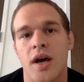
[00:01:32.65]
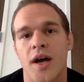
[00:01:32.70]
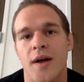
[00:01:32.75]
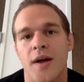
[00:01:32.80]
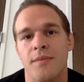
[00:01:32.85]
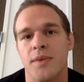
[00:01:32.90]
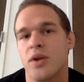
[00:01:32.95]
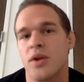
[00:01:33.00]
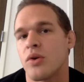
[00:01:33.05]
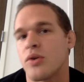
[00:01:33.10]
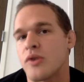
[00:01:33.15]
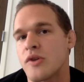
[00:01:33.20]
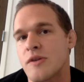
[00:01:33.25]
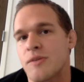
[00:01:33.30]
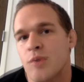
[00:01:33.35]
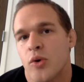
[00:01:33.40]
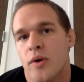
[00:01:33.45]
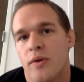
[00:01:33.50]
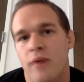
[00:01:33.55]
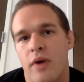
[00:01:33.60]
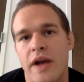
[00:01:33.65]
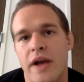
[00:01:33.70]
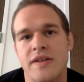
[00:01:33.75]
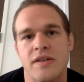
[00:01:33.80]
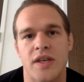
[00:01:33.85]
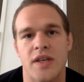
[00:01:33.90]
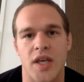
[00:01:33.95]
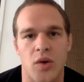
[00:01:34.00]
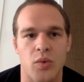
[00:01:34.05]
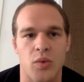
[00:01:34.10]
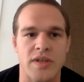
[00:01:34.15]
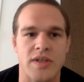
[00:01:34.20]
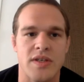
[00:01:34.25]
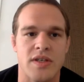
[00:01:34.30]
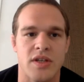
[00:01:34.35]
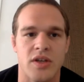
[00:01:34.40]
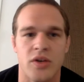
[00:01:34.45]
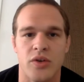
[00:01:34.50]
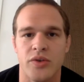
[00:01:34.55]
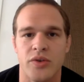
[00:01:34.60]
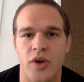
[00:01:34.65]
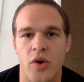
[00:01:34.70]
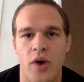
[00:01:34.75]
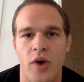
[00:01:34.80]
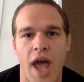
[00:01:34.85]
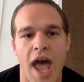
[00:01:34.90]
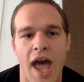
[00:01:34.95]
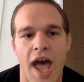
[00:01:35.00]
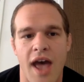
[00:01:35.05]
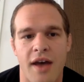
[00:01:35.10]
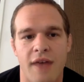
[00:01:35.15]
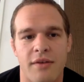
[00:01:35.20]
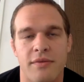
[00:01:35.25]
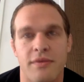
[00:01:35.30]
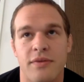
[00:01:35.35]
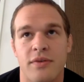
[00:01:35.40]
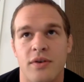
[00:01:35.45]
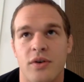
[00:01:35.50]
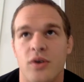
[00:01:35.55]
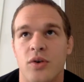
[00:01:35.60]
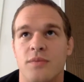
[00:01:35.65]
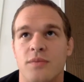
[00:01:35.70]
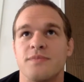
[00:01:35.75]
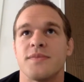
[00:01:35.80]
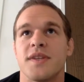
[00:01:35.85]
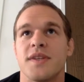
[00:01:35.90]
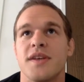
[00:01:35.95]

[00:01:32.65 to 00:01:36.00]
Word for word: You know, in the sport of wrestling, we still don't have